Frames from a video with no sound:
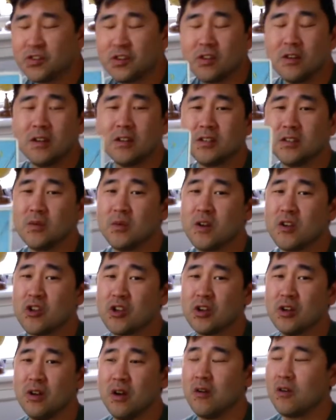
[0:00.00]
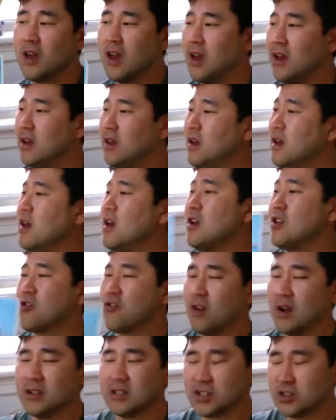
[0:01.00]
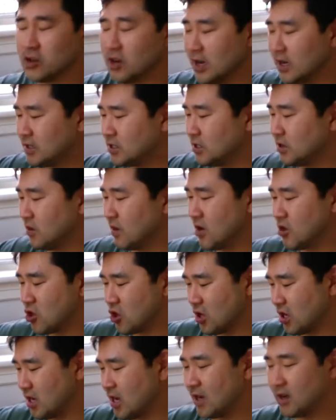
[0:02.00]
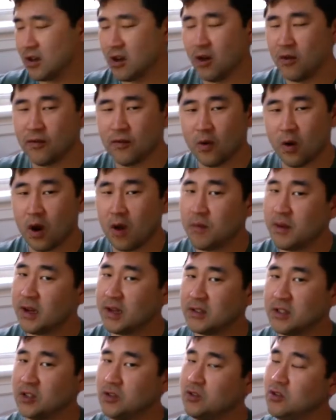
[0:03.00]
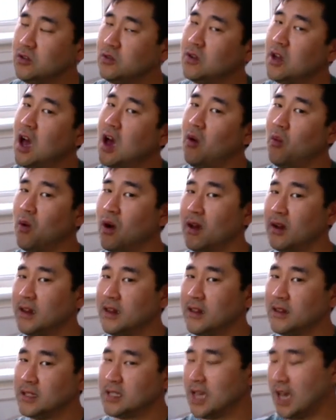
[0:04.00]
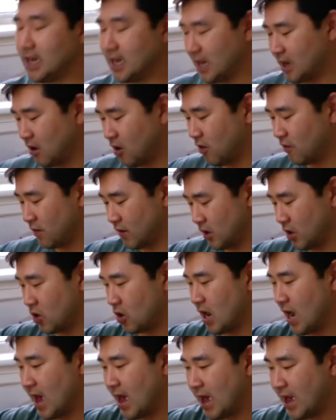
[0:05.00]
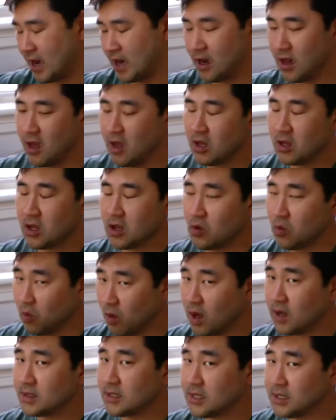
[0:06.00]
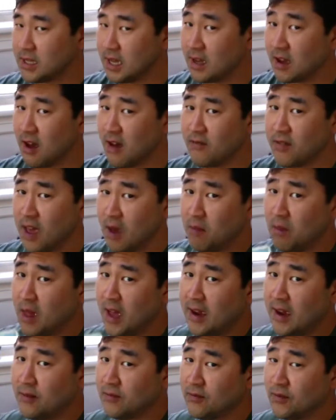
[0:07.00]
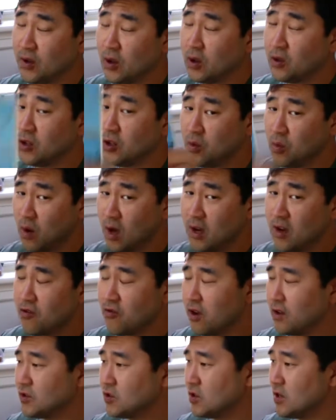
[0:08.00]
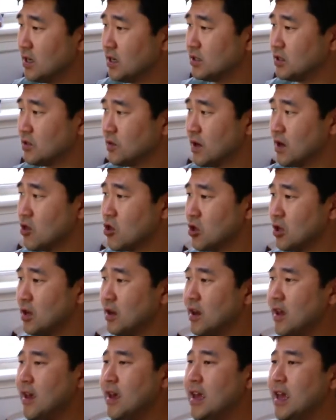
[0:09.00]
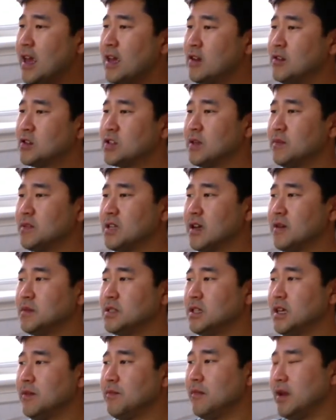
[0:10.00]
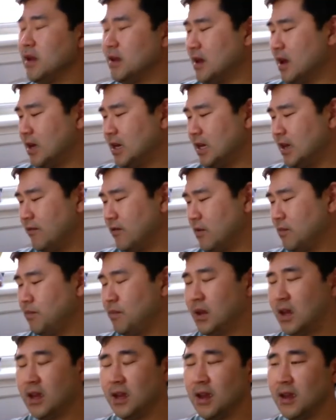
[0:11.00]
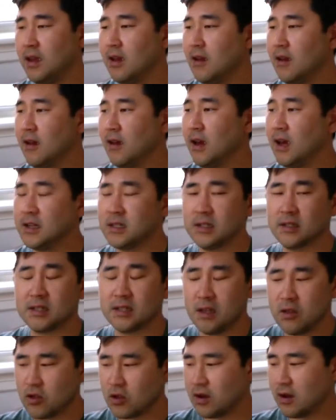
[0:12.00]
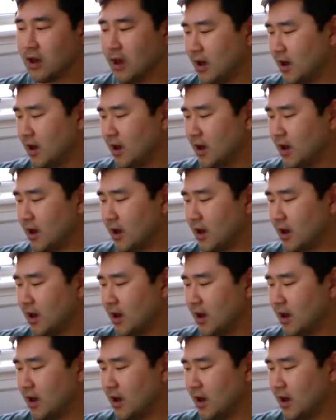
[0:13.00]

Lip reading: your intuition, okay? Trust your intuition and go for it, because you do not want this hanging over your head. You want to take off that blindfold. You want to trust your intuition. And sometimes it might not even be a decision.